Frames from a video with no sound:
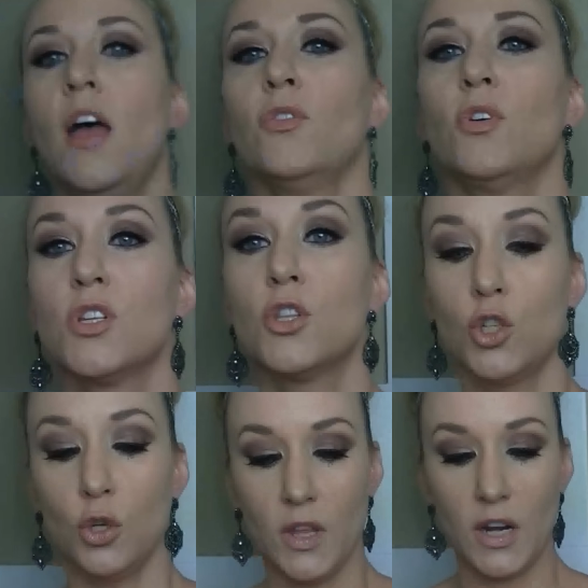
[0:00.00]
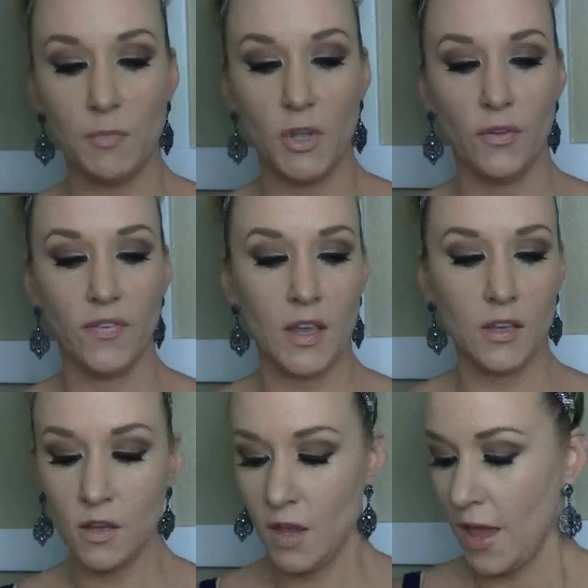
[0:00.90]
Those are the two that I'm
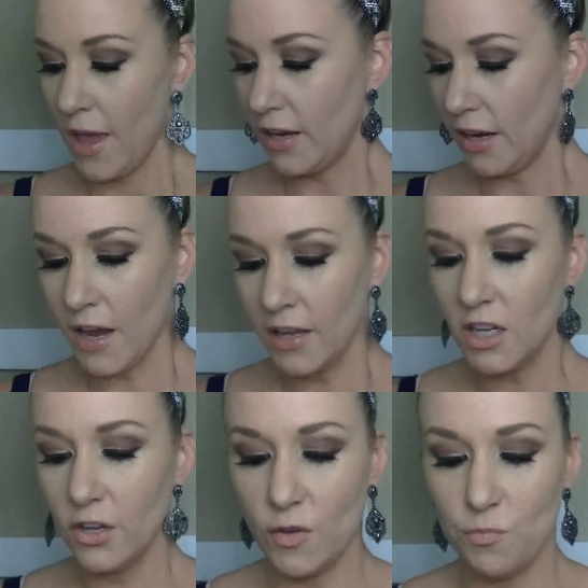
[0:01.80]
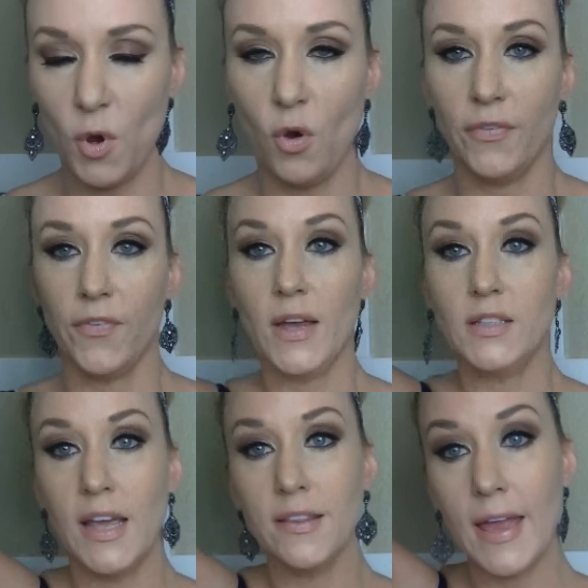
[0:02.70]
using. And I kind of use them both. So I
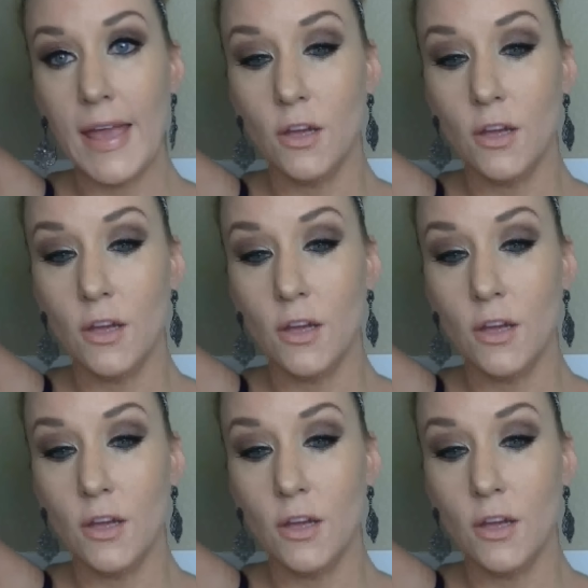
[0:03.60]
take the angle